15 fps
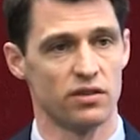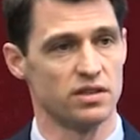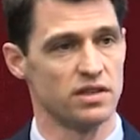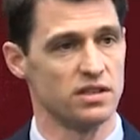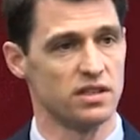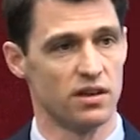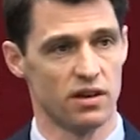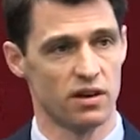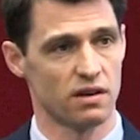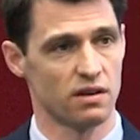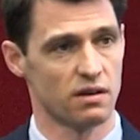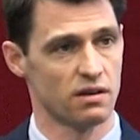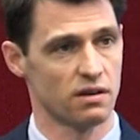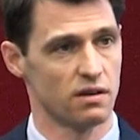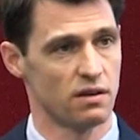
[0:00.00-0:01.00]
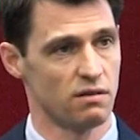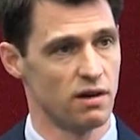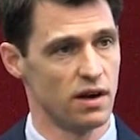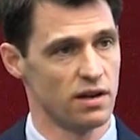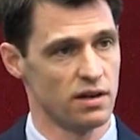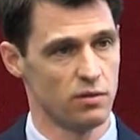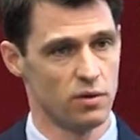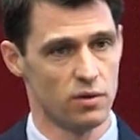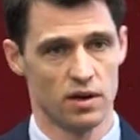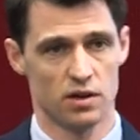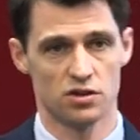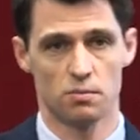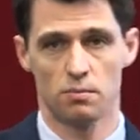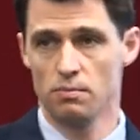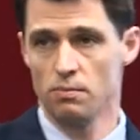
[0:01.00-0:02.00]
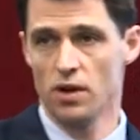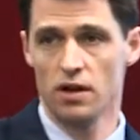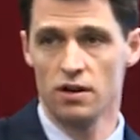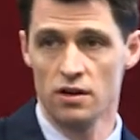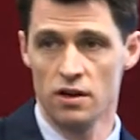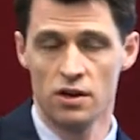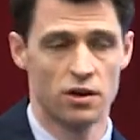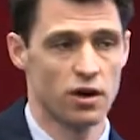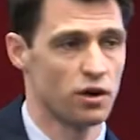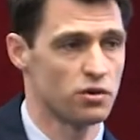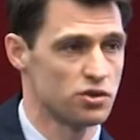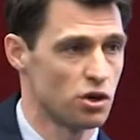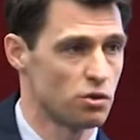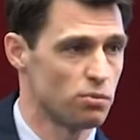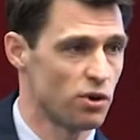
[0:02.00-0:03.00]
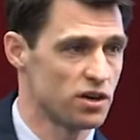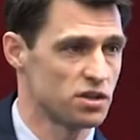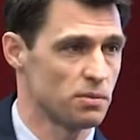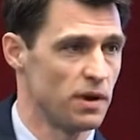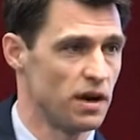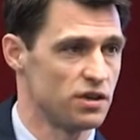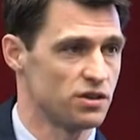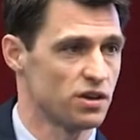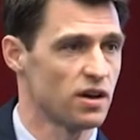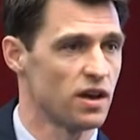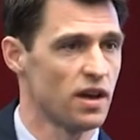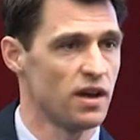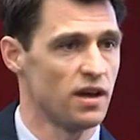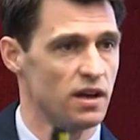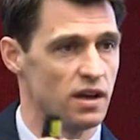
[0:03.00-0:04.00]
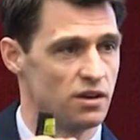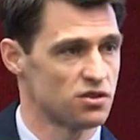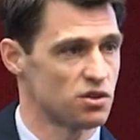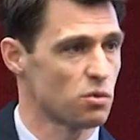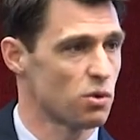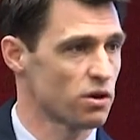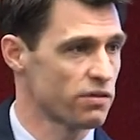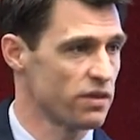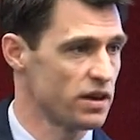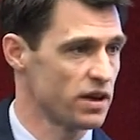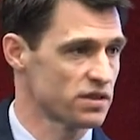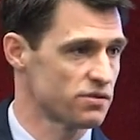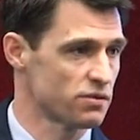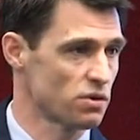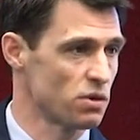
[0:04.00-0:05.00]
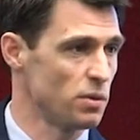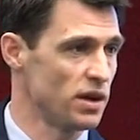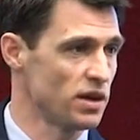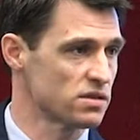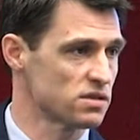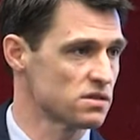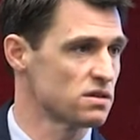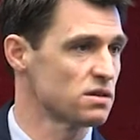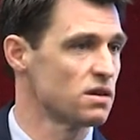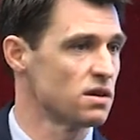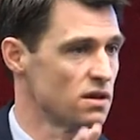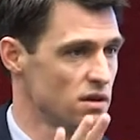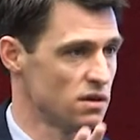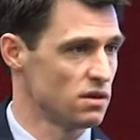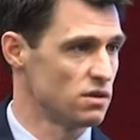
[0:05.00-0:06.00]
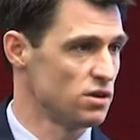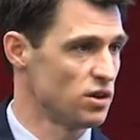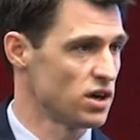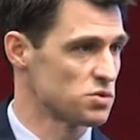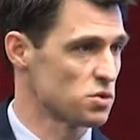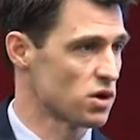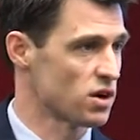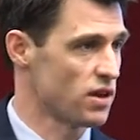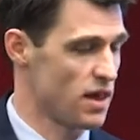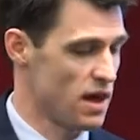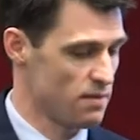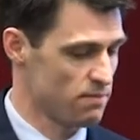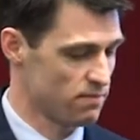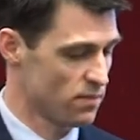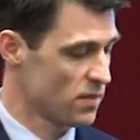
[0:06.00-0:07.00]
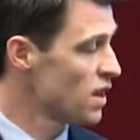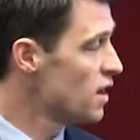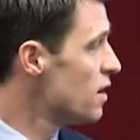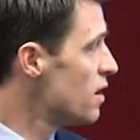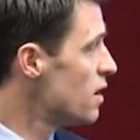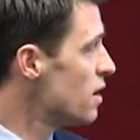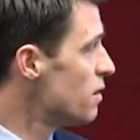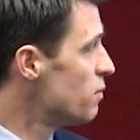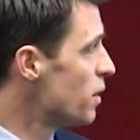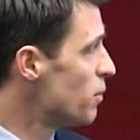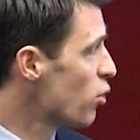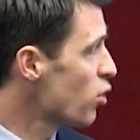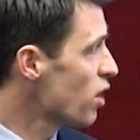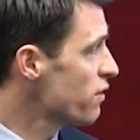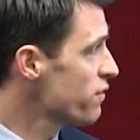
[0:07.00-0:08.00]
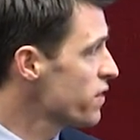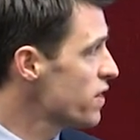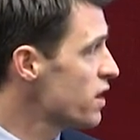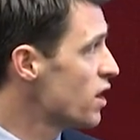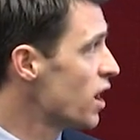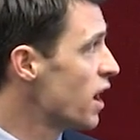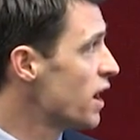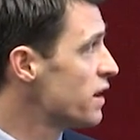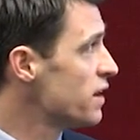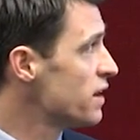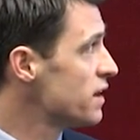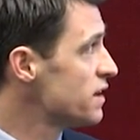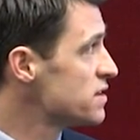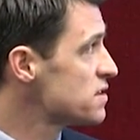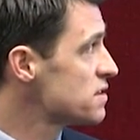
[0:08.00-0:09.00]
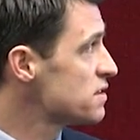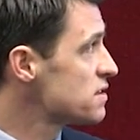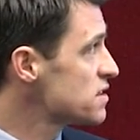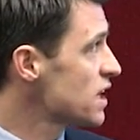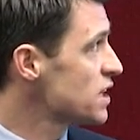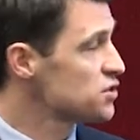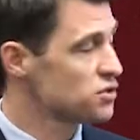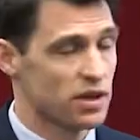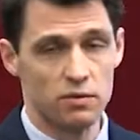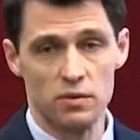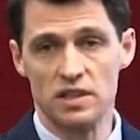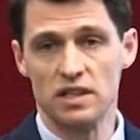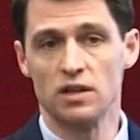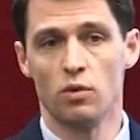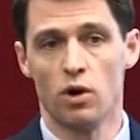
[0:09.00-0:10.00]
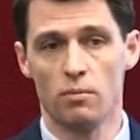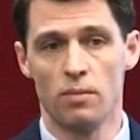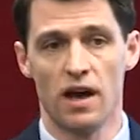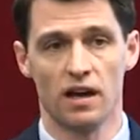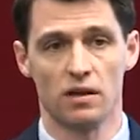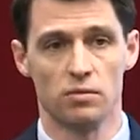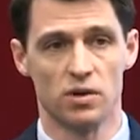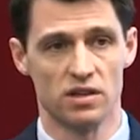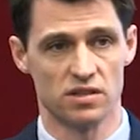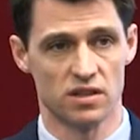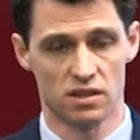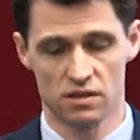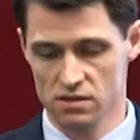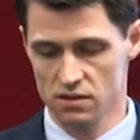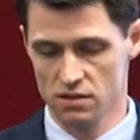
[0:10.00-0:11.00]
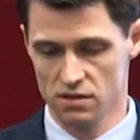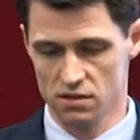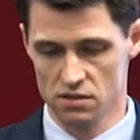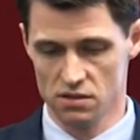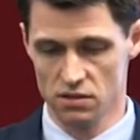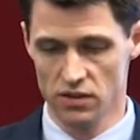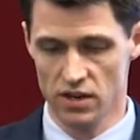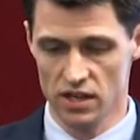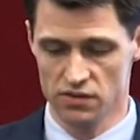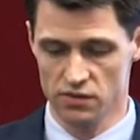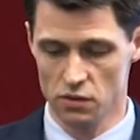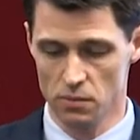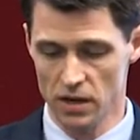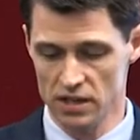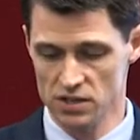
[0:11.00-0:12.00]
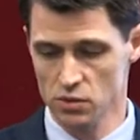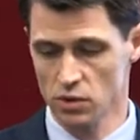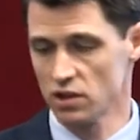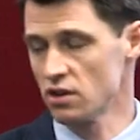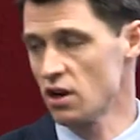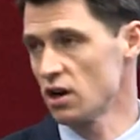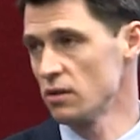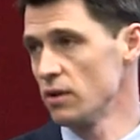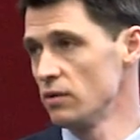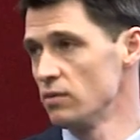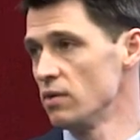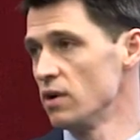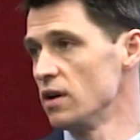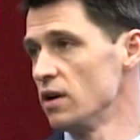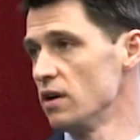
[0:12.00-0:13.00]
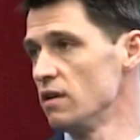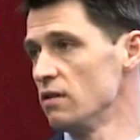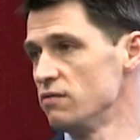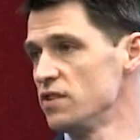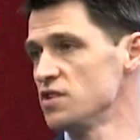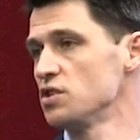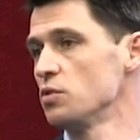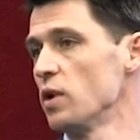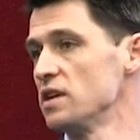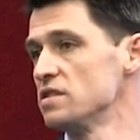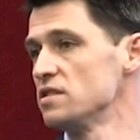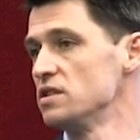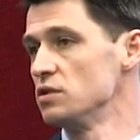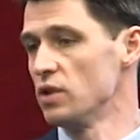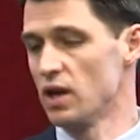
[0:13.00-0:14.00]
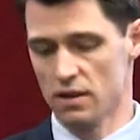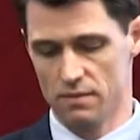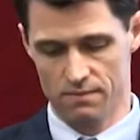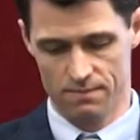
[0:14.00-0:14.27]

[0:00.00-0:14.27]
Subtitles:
of detail there, right? Here you go, Joe, project manager. Here's your work for the next 3 weeks. You guys work on that. But more often than not, it's scheduled that we did want back in P6. So the next few minutes, we're going to talk about efficient ways to do that.